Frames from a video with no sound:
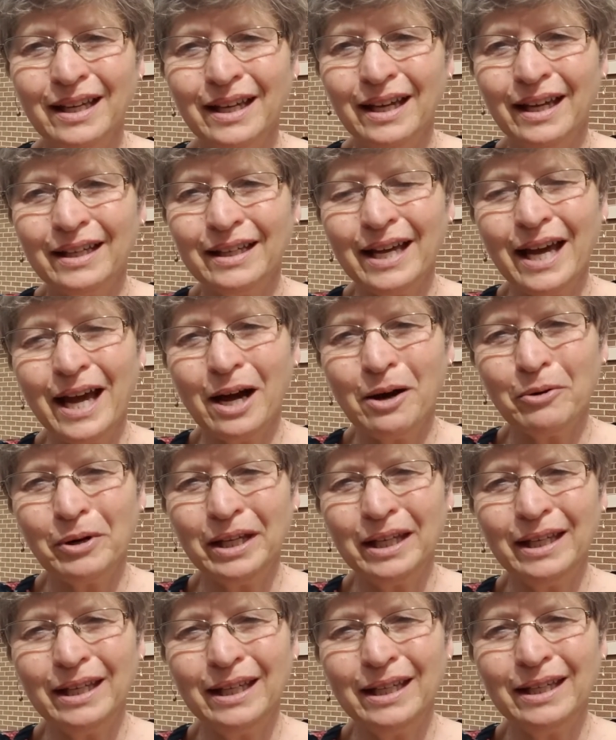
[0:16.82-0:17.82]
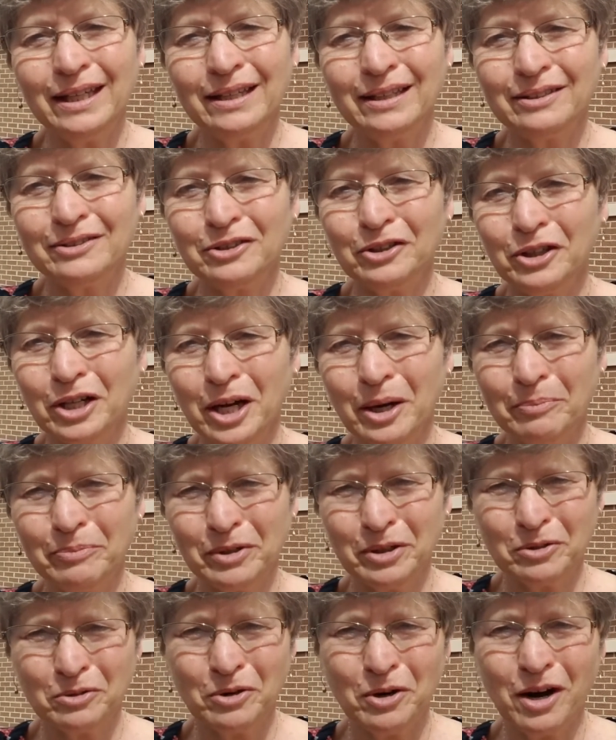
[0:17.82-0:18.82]
and how he took up the
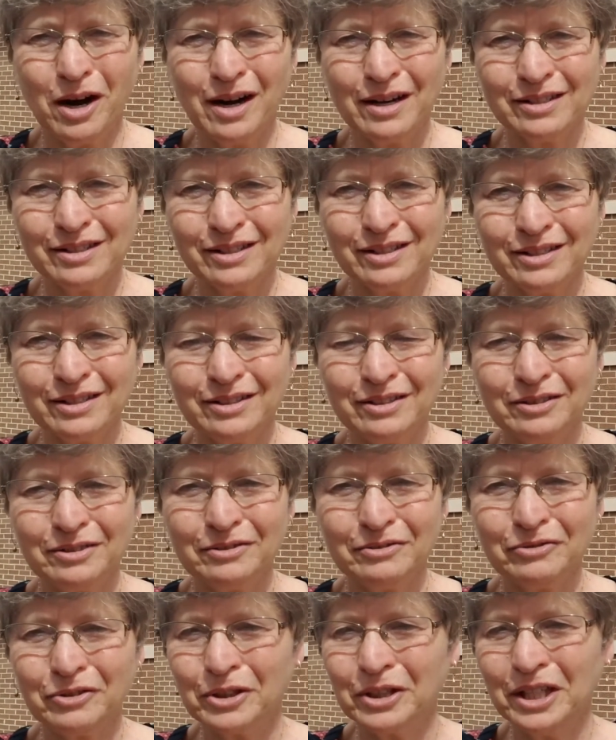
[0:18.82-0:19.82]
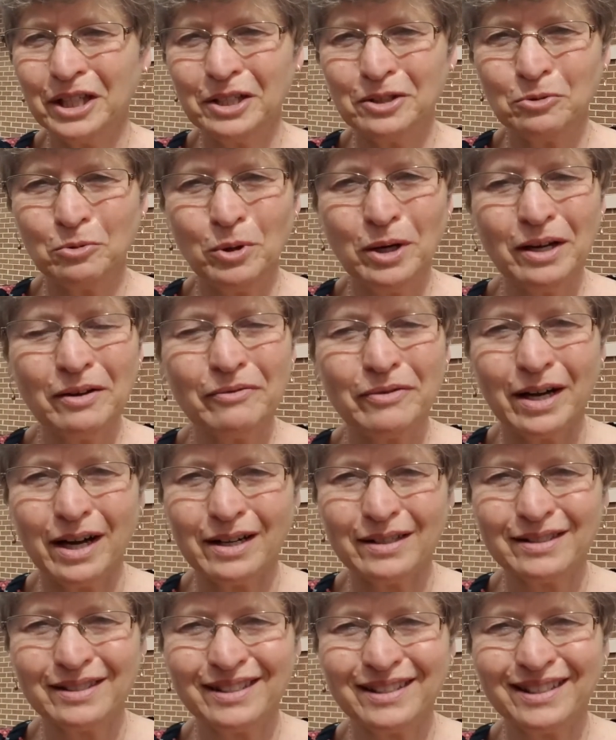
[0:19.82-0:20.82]
cross for each one of
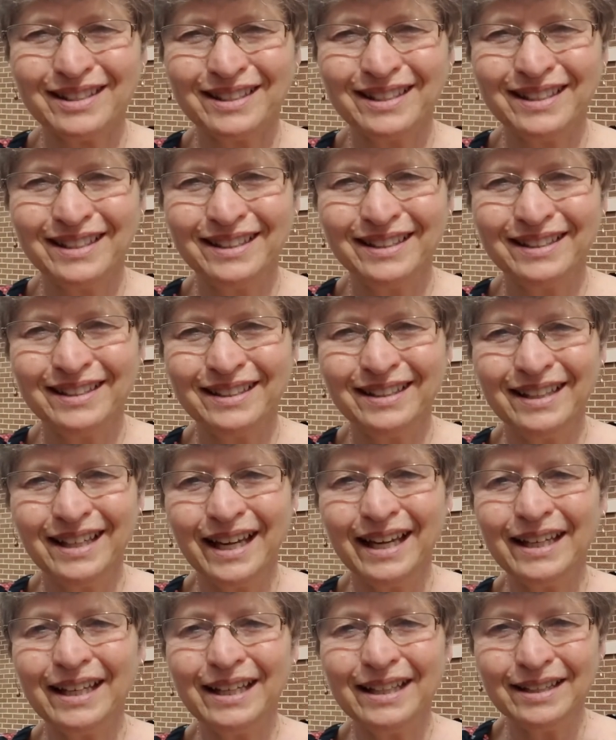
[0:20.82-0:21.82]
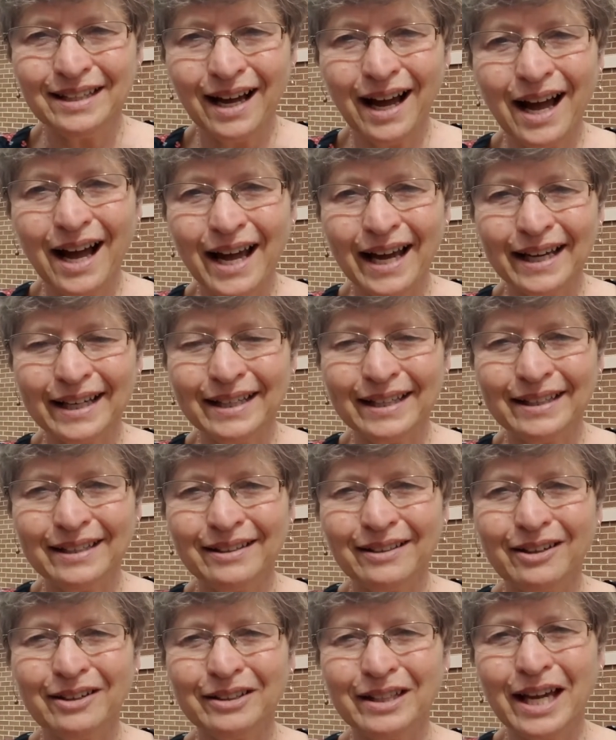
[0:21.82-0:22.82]
us. And he died
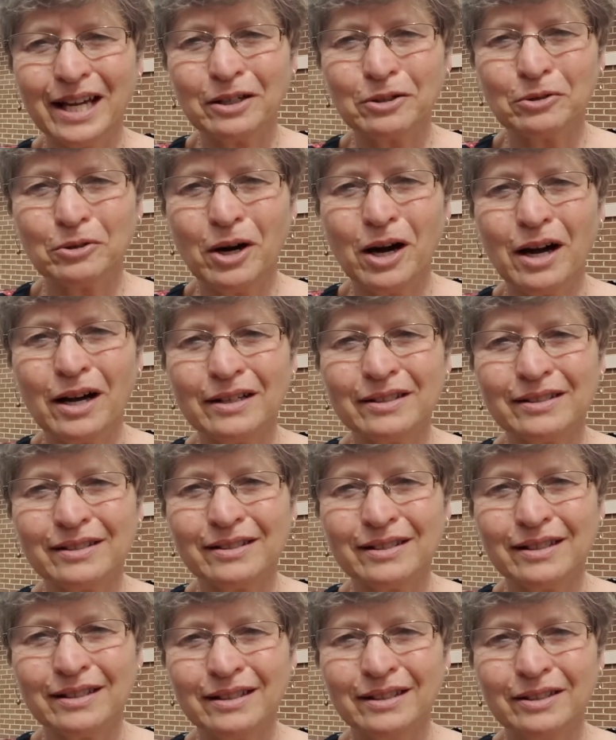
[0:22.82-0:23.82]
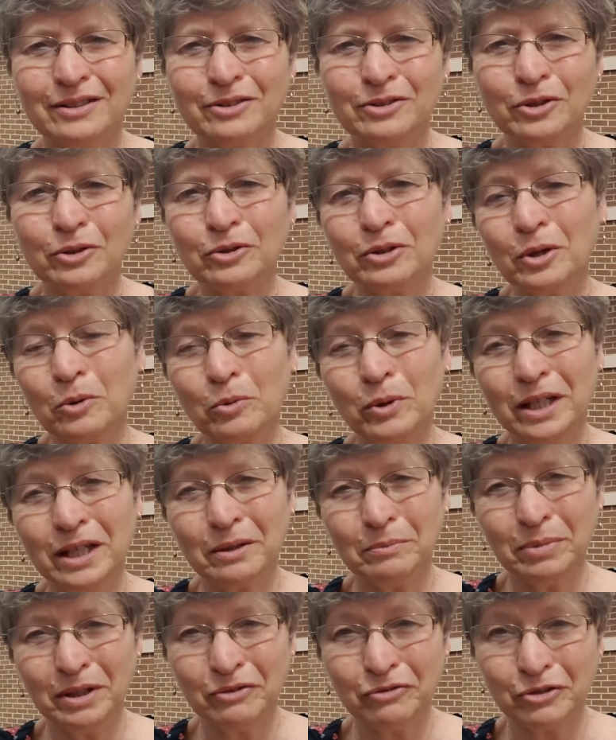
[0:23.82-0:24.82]
on that cross so that we
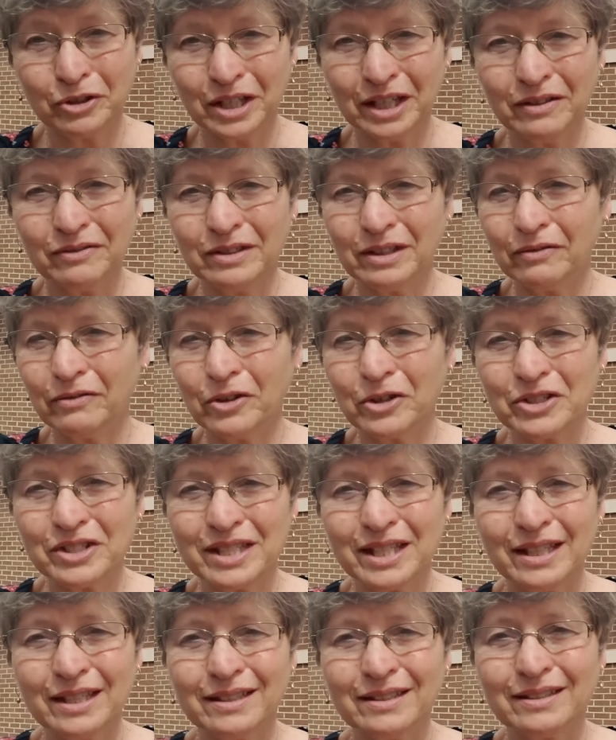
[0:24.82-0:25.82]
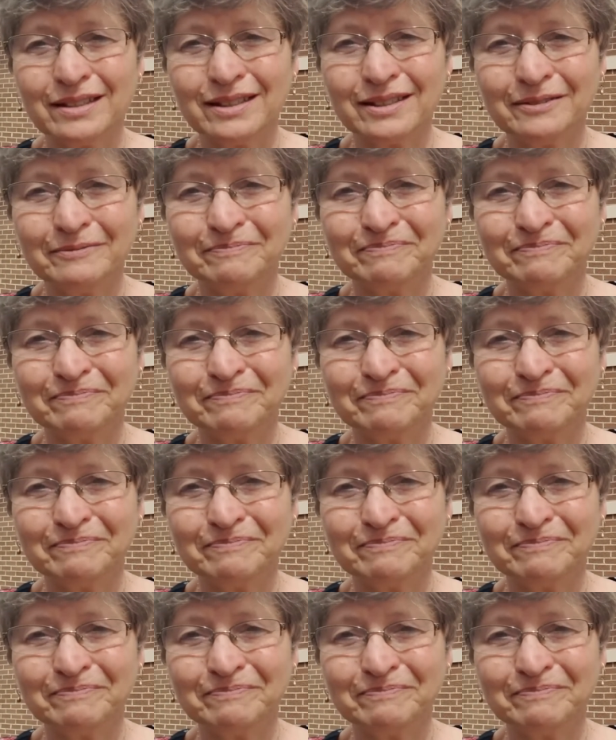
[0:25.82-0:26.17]
could be forgiven of our sins.